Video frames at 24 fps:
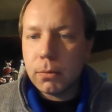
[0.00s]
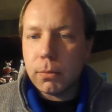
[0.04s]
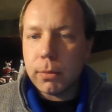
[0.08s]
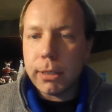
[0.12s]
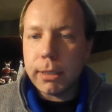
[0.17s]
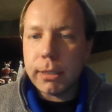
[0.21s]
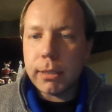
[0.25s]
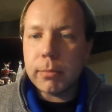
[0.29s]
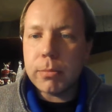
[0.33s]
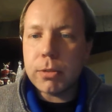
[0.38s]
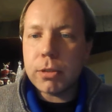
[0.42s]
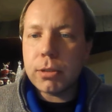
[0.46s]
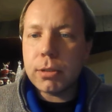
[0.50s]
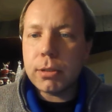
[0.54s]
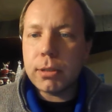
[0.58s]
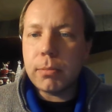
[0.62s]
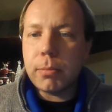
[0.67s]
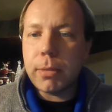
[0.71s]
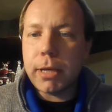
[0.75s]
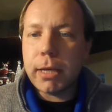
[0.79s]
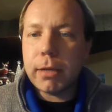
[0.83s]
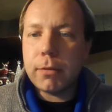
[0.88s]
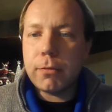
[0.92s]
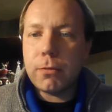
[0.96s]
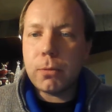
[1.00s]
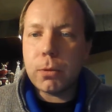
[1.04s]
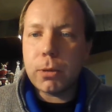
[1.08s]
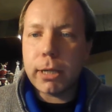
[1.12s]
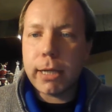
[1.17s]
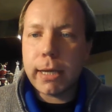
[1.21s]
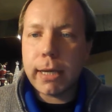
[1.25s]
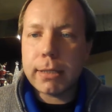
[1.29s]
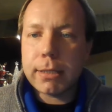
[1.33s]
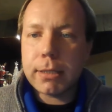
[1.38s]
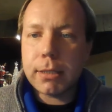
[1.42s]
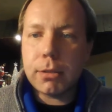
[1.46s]
When it comes to demand
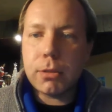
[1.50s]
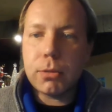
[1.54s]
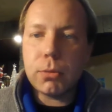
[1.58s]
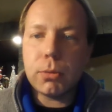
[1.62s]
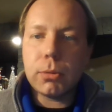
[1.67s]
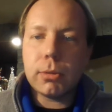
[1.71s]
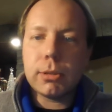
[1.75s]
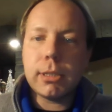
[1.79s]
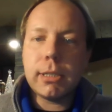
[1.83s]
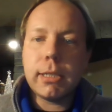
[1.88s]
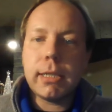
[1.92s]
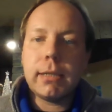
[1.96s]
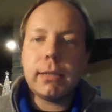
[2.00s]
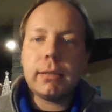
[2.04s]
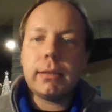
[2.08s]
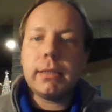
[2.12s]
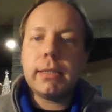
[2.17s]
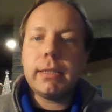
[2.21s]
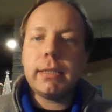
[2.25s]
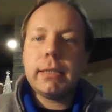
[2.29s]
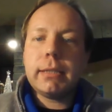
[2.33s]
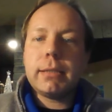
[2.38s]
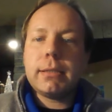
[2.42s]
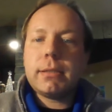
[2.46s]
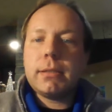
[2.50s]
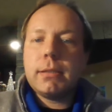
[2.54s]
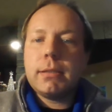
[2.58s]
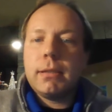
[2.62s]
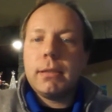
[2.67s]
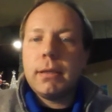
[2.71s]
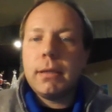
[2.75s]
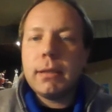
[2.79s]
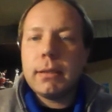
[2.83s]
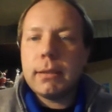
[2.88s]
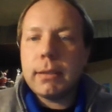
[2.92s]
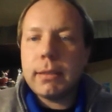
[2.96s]
forecasting tools and analytics,
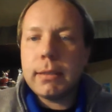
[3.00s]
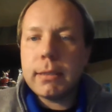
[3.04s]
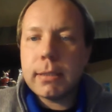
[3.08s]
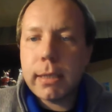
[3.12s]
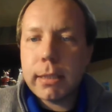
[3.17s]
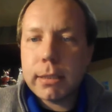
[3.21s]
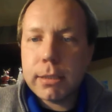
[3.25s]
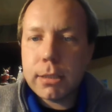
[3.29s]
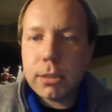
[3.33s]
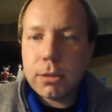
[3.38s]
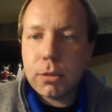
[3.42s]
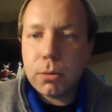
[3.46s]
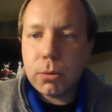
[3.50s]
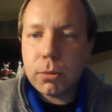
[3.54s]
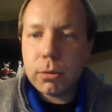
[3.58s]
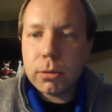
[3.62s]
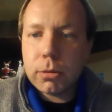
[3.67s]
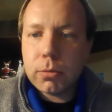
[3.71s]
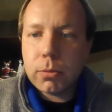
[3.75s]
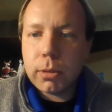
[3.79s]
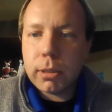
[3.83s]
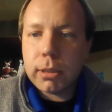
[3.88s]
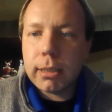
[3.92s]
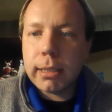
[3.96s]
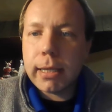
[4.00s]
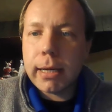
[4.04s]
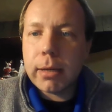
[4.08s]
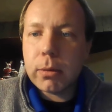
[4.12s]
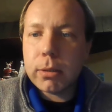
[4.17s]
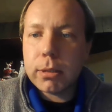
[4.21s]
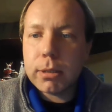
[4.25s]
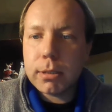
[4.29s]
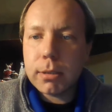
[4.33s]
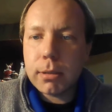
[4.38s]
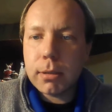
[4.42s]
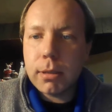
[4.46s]
these kinds of tools will allow
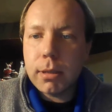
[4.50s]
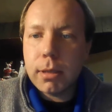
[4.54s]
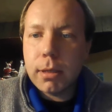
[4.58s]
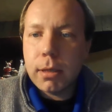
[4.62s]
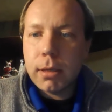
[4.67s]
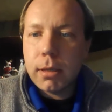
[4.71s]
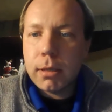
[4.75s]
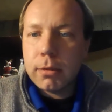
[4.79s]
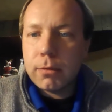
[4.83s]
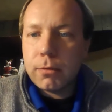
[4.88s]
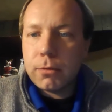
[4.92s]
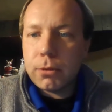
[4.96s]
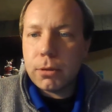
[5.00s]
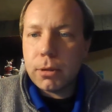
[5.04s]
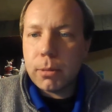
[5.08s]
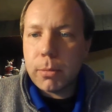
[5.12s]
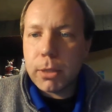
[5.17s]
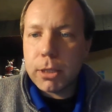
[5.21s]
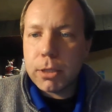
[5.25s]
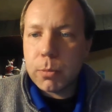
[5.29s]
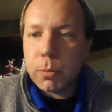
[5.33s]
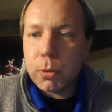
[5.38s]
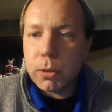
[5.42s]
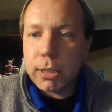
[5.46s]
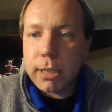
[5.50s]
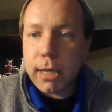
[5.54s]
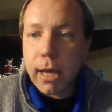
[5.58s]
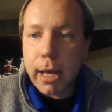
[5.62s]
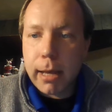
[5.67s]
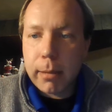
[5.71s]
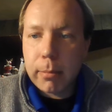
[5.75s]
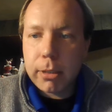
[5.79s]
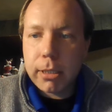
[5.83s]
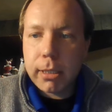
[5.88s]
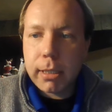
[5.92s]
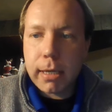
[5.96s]
us for a much more
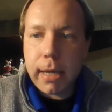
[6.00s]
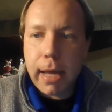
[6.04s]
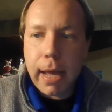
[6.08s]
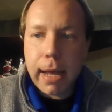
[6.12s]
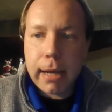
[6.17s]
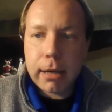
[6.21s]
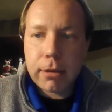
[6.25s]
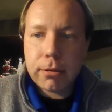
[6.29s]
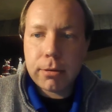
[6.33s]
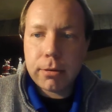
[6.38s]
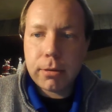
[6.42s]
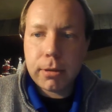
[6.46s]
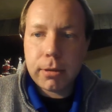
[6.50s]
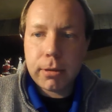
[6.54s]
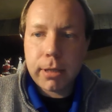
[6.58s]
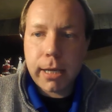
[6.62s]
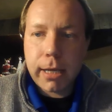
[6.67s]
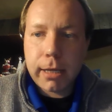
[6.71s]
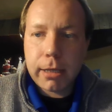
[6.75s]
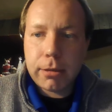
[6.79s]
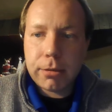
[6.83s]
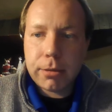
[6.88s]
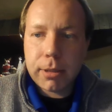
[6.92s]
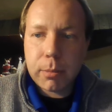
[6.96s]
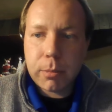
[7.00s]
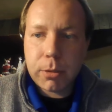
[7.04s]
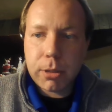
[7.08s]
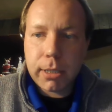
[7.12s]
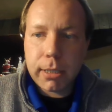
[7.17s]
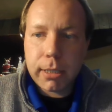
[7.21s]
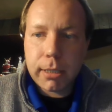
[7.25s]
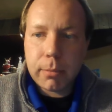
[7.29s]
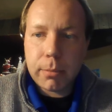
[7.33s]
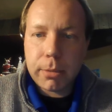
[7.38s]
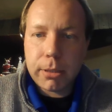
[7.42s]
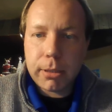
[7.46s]
timely and accurate
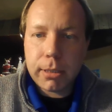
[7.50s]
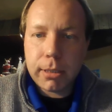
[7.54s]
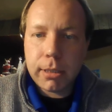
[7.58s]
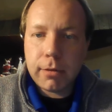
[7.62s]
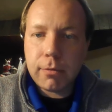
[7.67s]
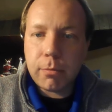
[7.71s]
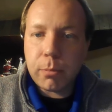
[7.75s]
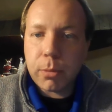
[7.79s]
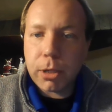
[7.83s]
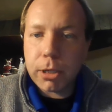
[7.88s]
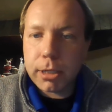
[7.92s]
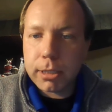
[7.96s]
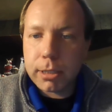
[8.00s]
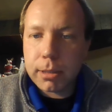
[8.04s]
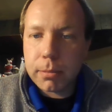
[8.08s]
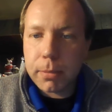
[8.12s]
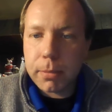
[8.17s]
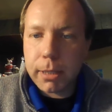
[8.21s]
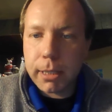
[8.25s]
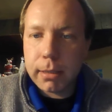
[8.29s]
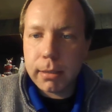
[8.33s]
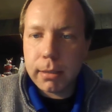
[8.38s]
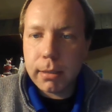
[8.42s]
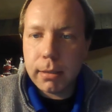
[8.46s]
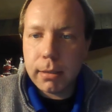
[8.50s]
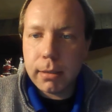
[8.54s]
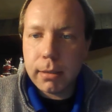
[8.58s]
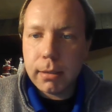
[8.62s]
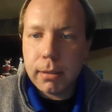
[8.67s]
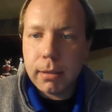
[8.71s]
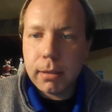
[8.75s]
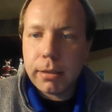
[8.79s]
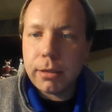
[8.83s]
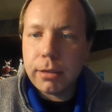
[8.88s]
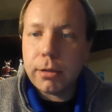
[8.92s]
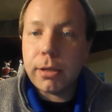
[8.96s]
predictability of market demand.
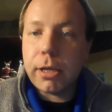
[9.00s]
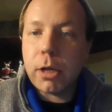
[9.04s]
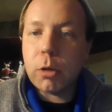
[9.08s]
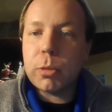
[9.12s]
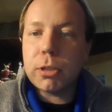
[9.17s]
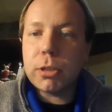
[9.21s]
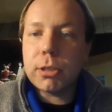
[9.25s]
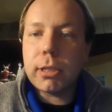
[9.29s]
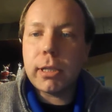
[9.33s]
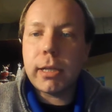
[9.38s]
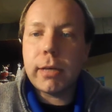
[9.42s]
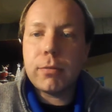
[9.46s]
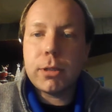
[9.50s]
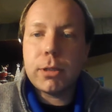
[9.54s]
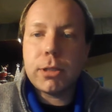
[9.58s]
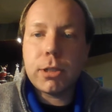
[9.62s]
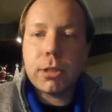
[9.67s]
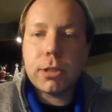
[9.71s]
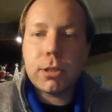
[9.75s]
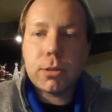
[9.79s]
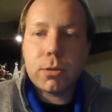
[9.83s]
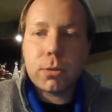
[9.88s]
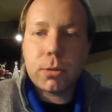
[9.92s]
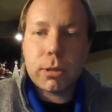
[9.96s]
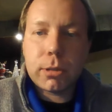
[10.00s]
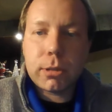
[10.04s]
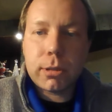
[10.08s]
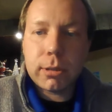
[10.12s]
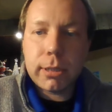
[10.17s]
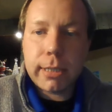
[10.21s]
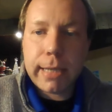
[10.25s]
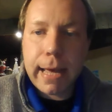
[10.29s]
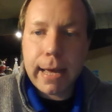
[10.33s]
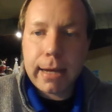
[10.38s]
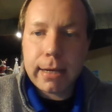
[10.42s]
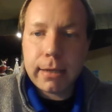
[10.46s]
It'll help us leverage historical
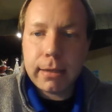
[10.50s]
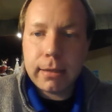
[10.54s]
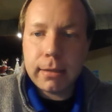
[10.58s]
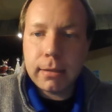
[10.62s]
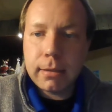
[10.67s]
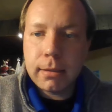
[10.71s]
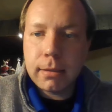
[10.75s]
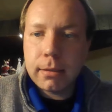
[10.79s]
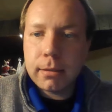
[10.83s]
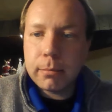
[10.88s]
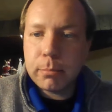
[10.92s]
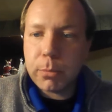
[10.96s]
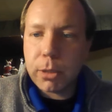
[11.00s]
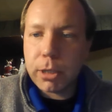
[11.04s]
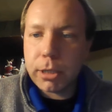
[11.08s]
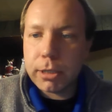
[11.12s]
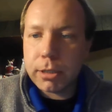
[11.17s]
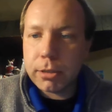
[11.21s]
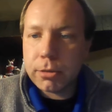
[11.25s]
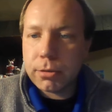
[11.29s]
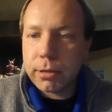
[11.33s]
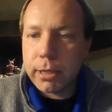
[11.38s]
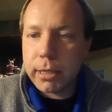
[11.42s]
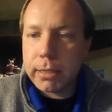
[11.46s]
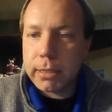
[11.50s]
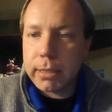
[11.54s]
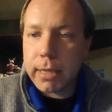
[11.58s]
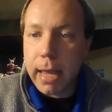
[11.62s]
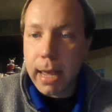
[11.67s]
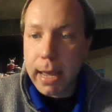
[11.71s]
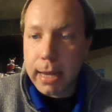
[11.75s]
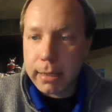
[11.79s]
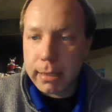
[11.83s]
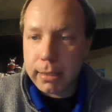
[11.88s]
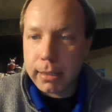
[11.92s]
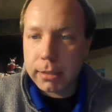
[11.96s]
data, market trends,
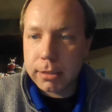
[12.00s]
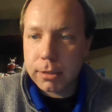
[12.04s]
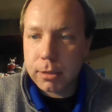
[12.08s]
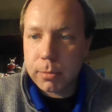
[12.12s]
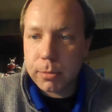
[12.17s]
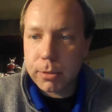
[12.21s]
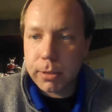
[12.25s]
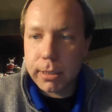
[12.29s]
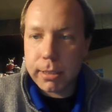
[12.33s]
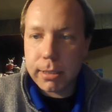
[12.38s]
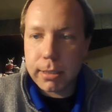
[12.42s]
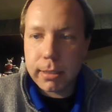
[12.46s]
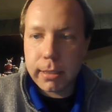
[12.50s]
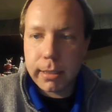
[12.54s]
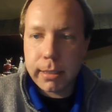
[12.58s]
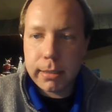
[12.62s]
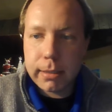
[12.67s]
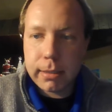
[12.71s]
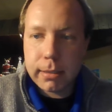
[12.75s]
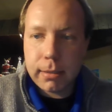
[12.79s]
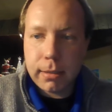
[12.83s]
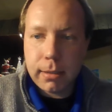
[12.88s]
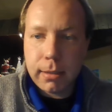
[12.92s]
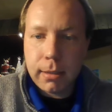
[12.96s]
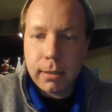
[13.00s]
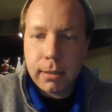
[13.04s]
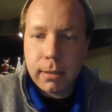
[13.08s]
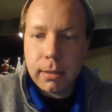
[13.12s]
and customer insights,